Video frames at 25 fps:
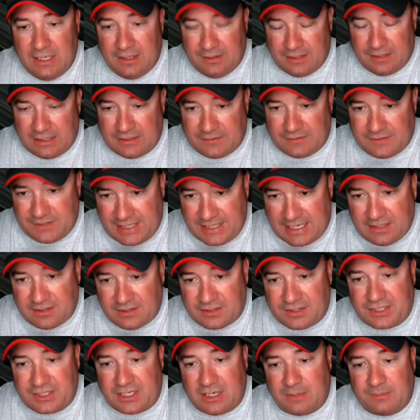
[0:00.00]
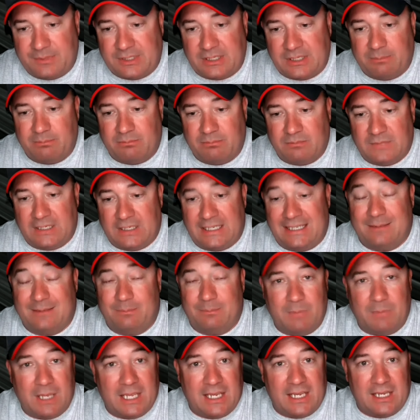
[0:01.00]
then if Sanders comes in
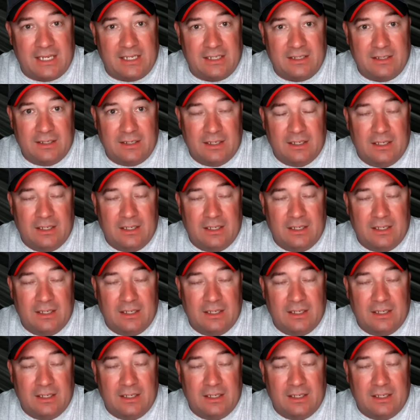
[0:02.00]
May,